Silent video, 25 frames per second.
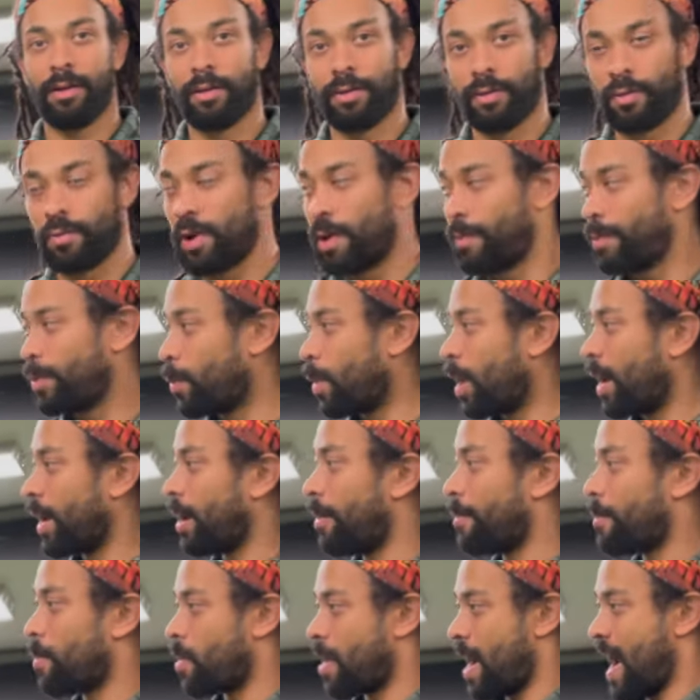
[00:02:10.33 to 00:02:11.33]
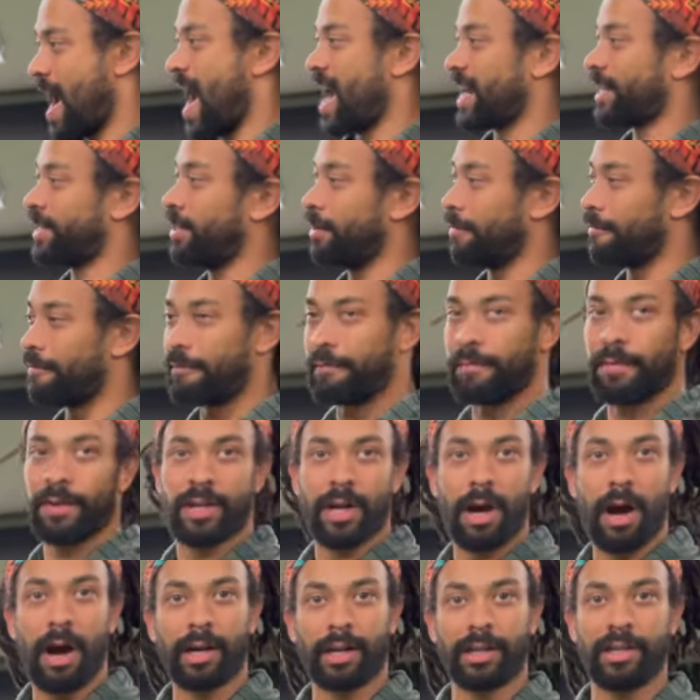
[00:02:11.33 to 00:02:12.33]
the run, we want a more active
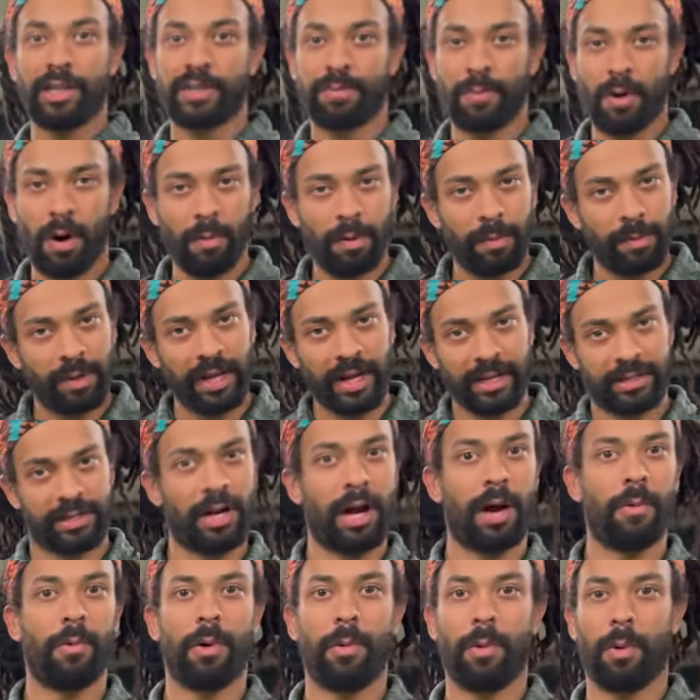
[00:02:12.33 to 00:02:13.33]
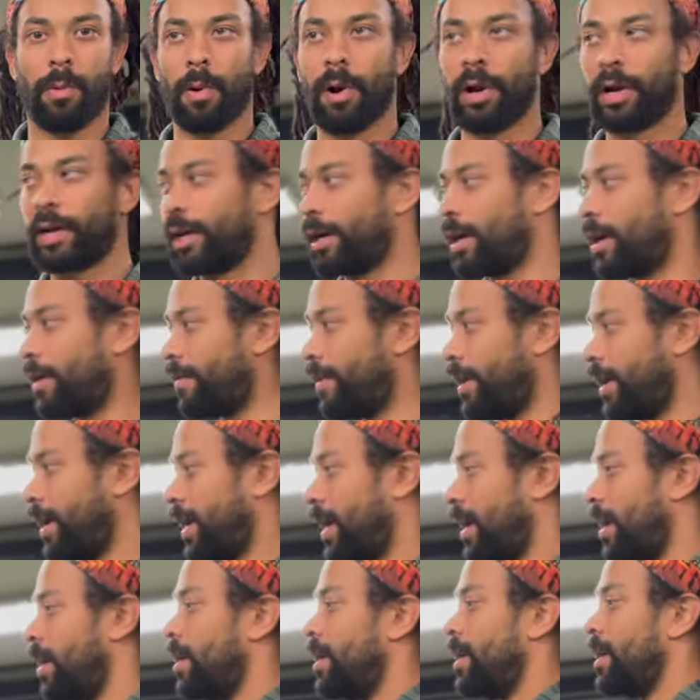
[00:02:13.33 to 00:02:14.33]
dog in this moment, but that's not what we're working on right
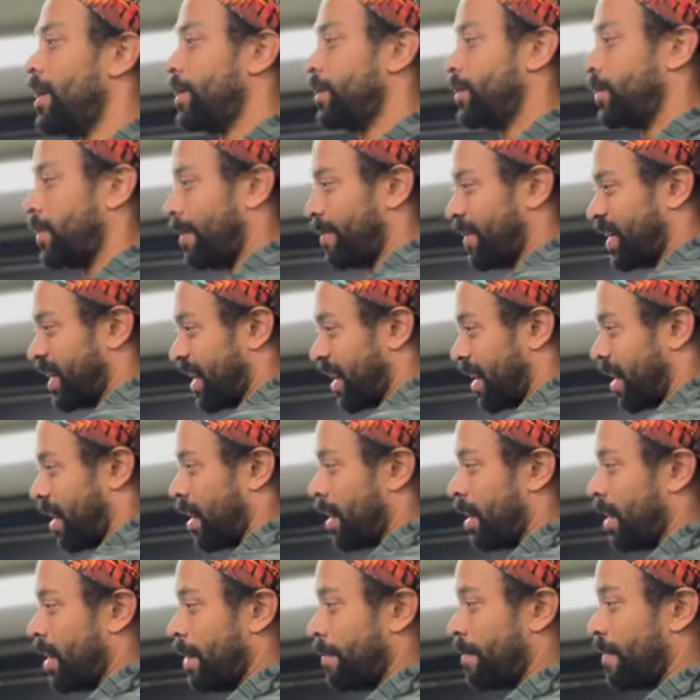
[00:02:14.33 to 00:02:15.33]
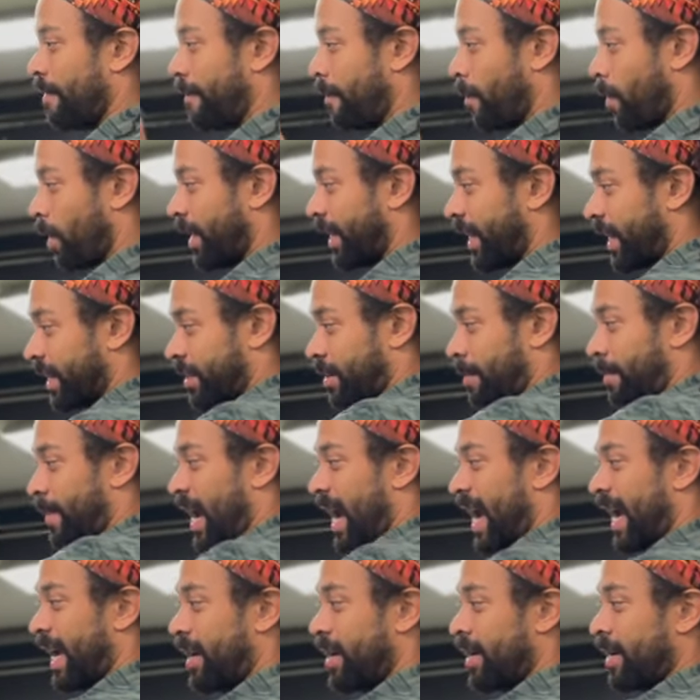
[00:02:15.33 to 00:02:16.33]
now. So I'm here, before he gets a
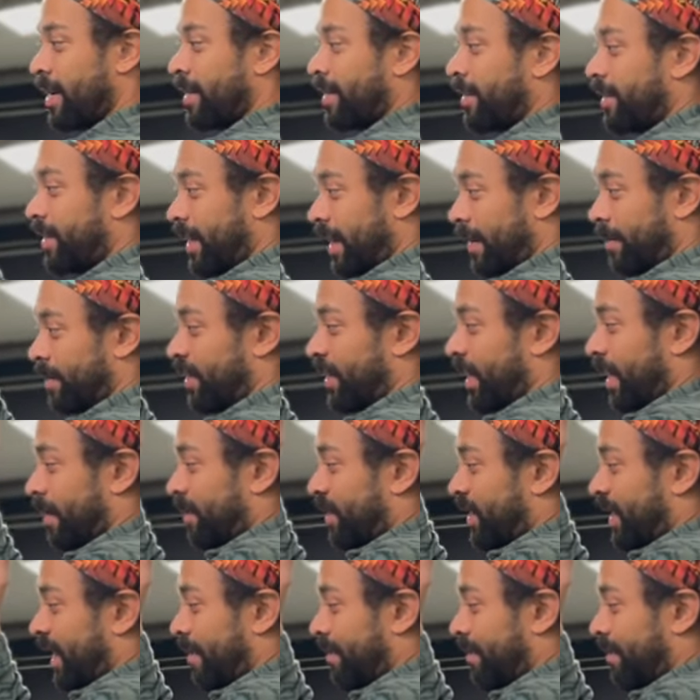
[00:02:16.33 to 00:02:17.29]
bite, stim, stim, stim, stim,